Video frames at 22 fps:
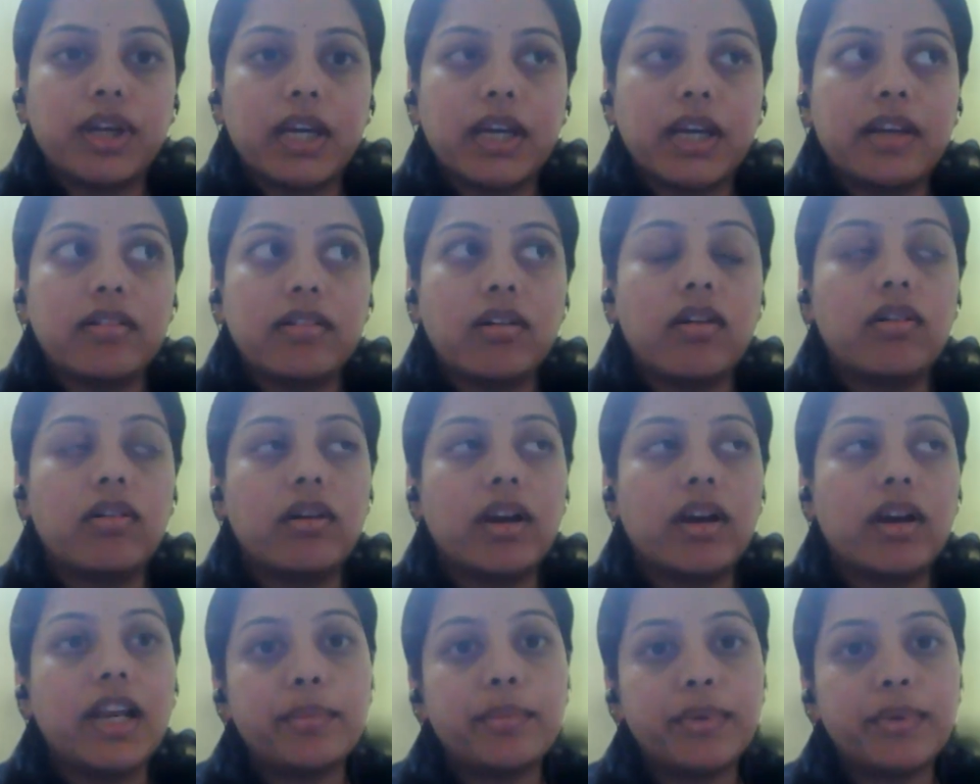can
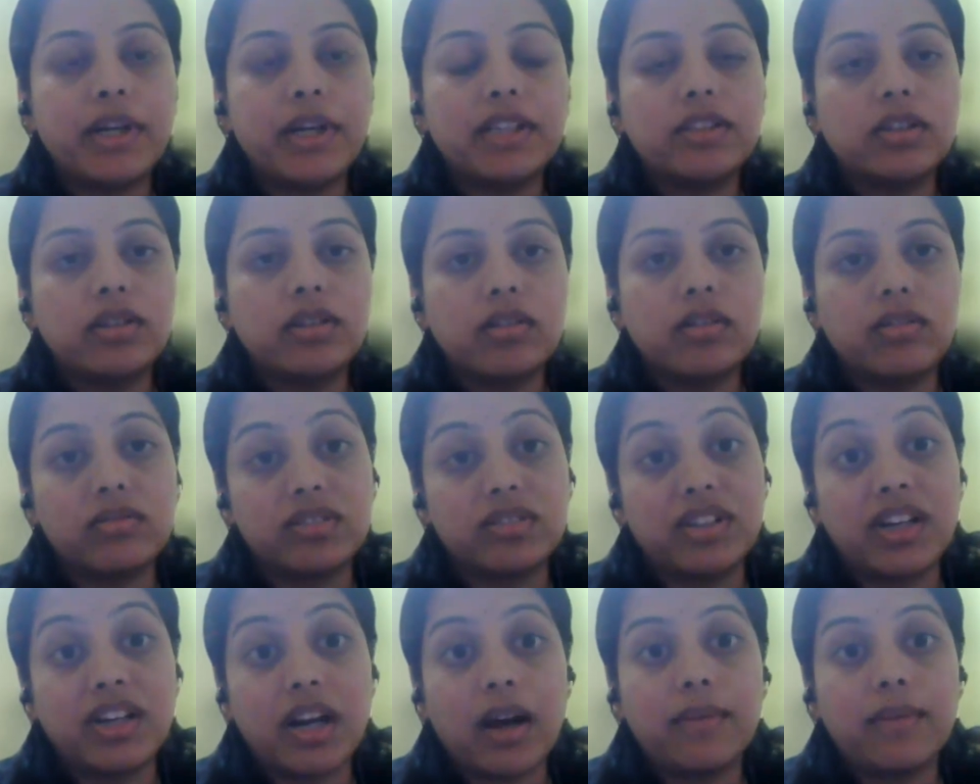elaborate the
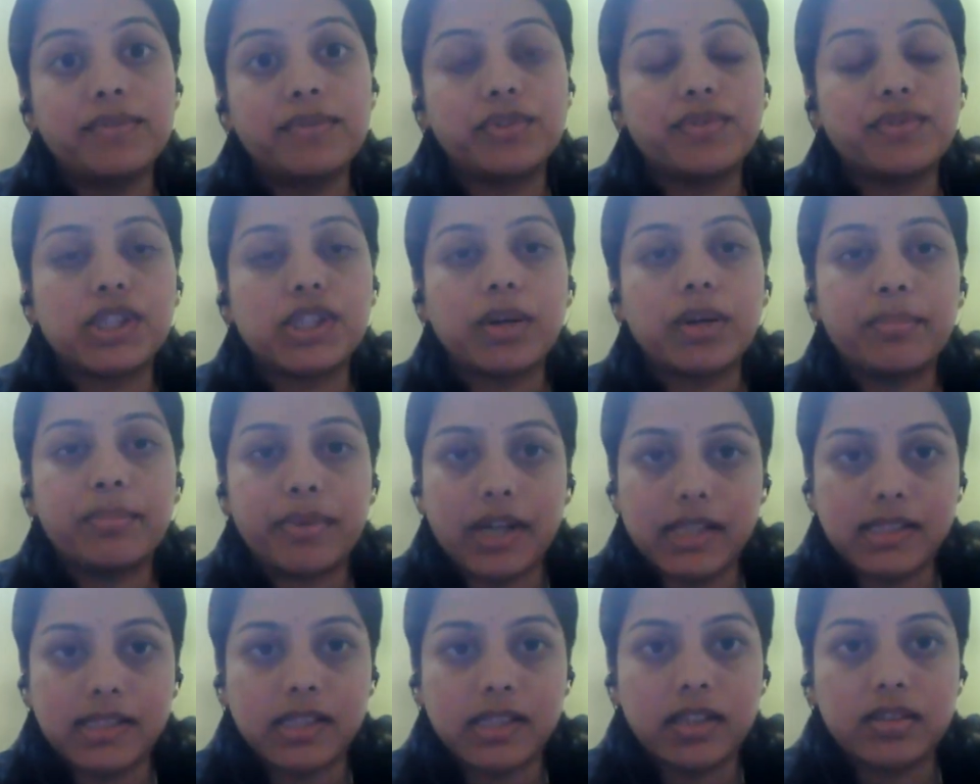graphs which are
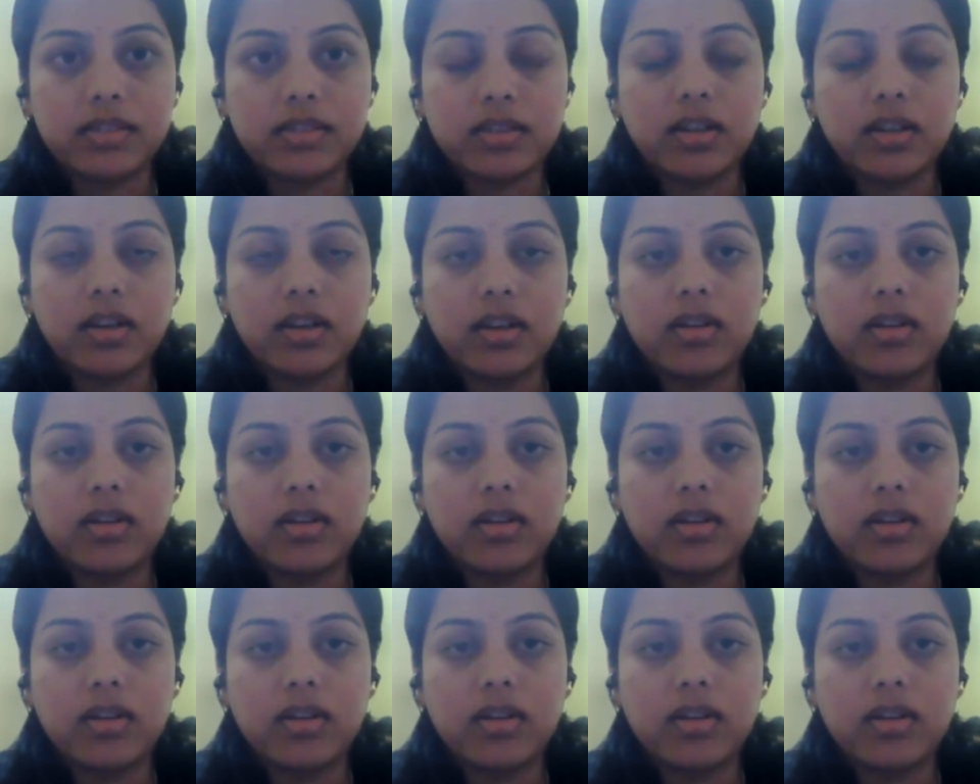present.